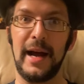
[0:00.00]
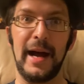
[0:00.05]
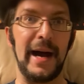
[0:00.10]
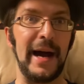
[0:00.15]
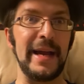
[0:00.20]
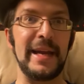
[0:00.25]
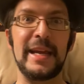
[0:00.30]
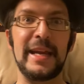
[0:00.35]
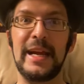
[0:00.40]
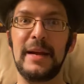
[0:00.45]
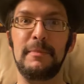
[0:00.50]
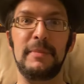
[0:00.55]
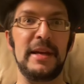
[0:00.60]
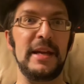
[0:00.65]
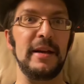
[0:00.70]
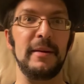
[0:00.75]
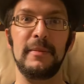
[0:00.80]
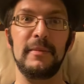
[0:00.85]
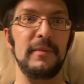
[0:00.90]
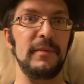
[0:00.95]
I can't
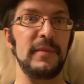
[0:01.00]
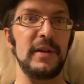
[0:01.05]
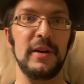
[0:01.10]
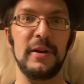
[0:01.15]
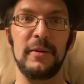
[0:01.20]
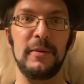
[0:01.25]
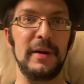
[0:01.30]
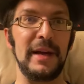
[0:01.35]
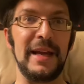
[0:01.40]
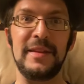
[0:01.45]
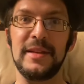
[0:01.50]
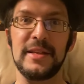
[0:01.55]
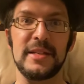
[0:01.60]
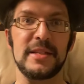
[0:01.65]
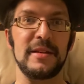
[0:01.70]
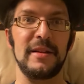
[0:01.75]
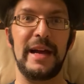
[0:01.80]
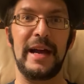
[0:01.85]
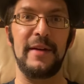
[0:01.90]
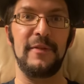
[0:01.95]
be in
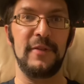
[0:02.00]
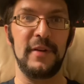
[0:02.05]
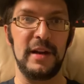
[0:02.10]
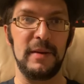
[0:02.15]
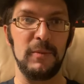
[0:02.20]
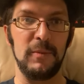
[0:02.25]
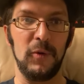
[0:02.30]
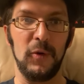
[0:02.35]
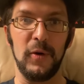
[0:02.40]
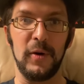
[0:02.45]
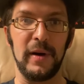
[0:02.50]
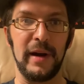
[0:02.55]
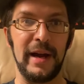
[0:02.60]
this life anymore.